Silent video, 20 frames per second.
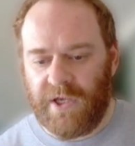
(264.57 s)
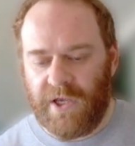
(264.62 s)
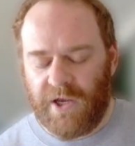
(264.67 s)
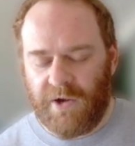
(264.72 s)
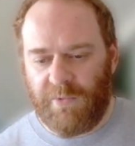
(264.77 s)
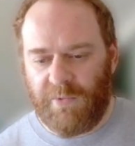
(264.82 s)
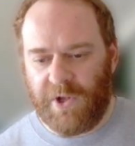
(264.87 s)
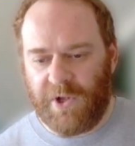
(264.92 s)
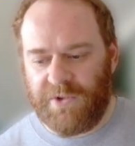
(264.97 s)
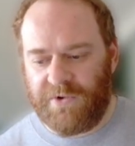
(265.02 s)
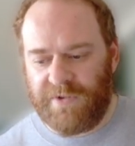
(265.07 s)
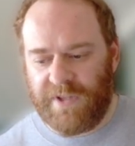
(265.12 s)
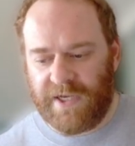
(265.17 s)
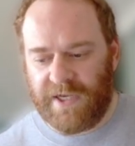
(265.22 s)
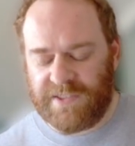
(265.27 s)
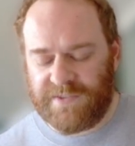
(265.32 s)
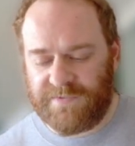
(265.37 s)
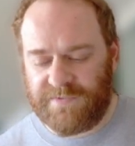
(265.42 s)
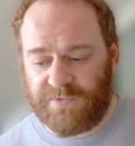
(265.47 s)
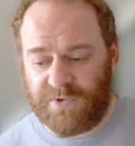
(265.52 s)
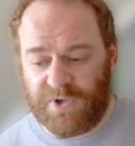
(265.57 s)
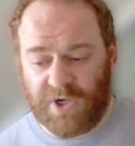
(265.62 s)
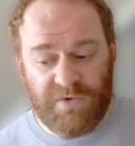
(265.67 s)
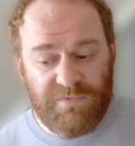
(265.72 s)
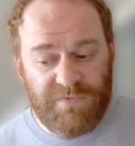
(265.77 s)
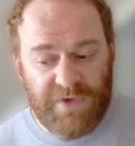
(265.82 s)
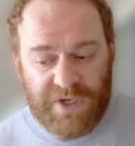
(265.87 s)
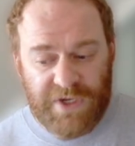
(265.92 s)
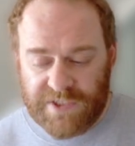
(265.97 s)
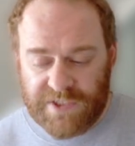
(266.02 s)
Whether that's for
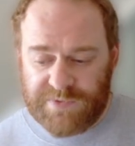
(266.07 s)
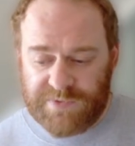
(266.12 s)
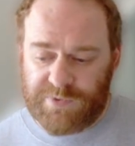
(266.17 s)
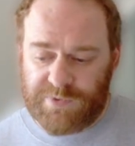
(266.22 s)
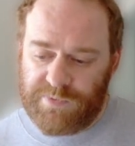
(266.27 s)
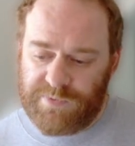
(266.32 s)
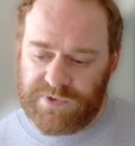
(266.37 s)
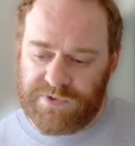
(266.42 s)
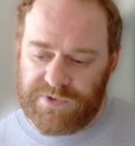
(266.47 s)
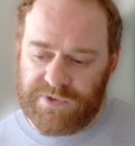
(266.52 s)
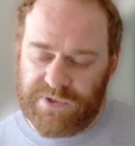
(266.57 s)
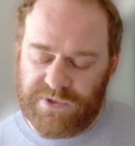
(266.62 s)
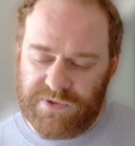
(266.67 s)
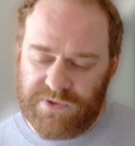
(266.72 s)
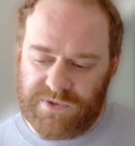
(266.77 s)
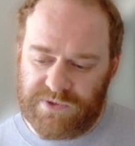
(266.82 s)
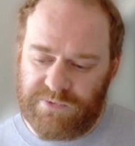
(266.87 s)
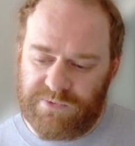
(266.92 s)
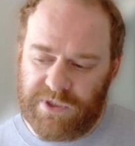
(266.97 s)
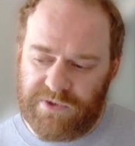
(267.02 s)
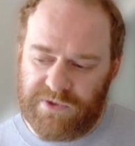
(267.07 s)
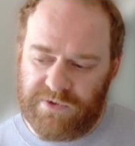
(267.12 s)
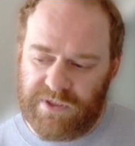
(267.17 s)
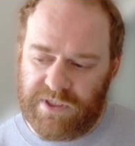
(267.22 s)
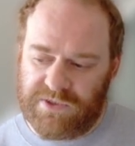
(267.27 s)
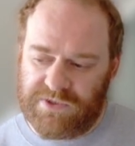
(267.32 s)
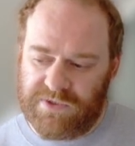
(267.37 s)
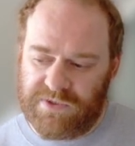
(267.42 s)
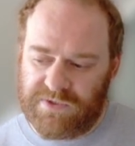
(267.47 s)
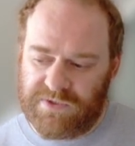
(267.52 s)
convenience purposes or whether
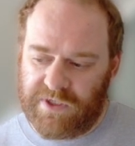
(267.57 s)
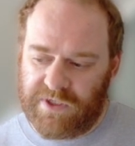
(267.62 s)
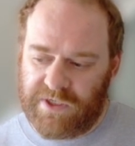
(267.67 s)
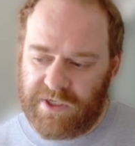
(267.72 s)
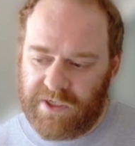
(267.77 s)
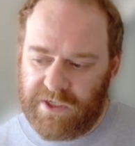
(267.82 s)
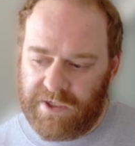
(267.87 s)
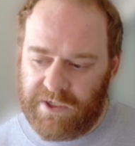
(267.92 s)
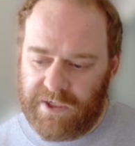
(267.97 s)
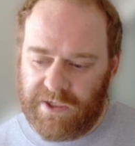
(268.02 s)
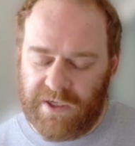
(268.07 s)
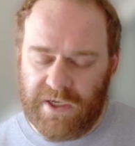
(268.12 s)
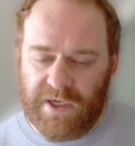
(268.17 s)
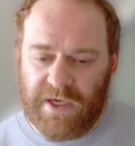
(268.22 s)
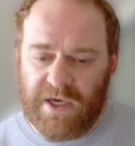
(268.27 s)
that's just like a